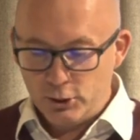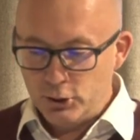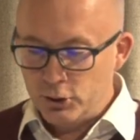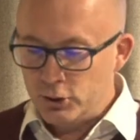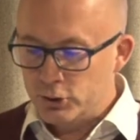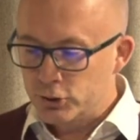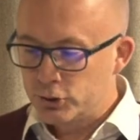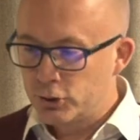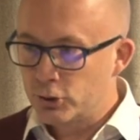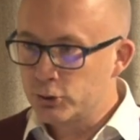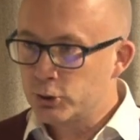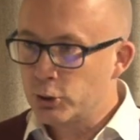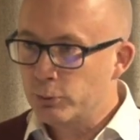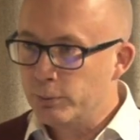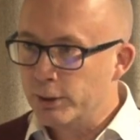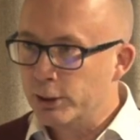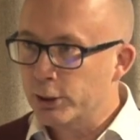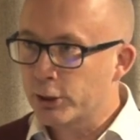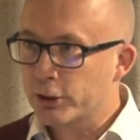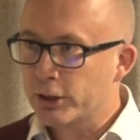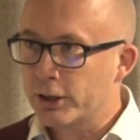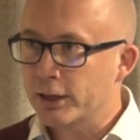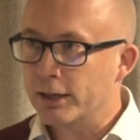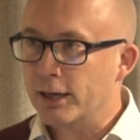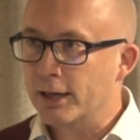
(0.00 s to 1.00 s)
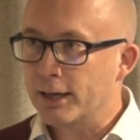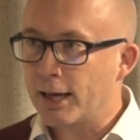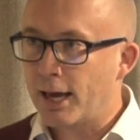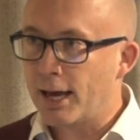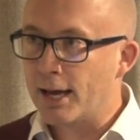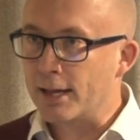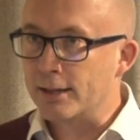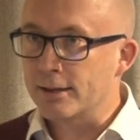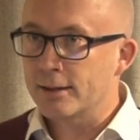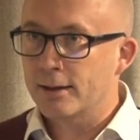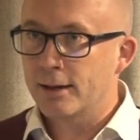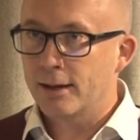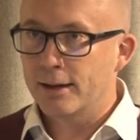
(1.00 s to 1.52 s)
Should you be looking
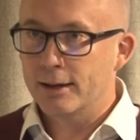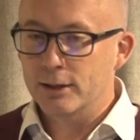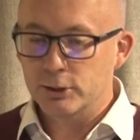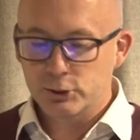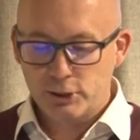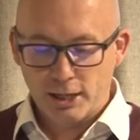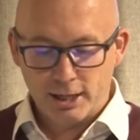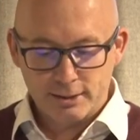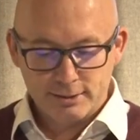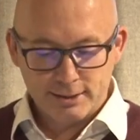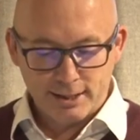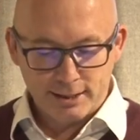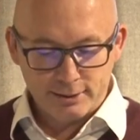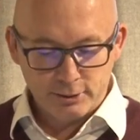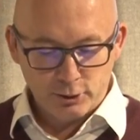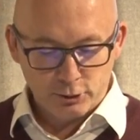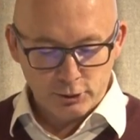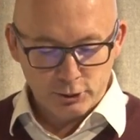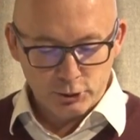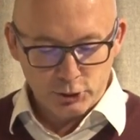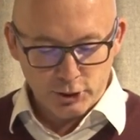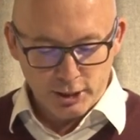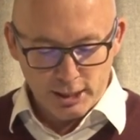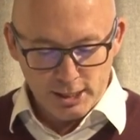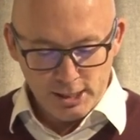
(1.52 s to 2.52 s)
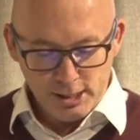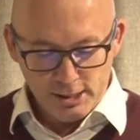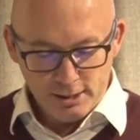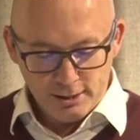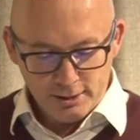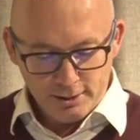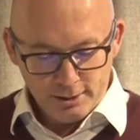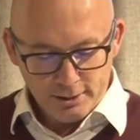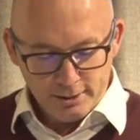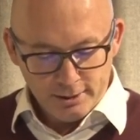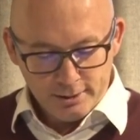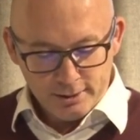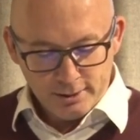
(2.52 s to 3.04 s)
again at inkjet technology
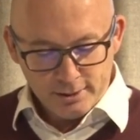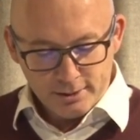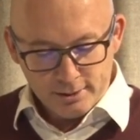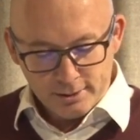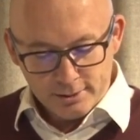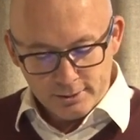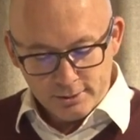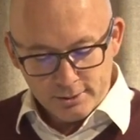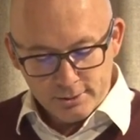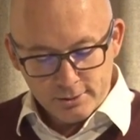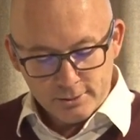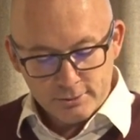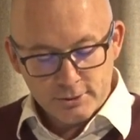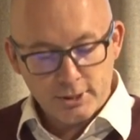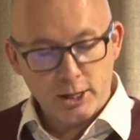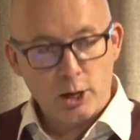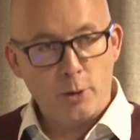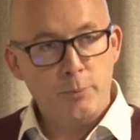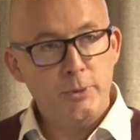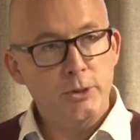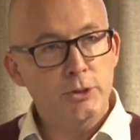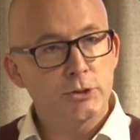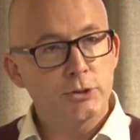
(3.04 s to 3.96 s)
to help you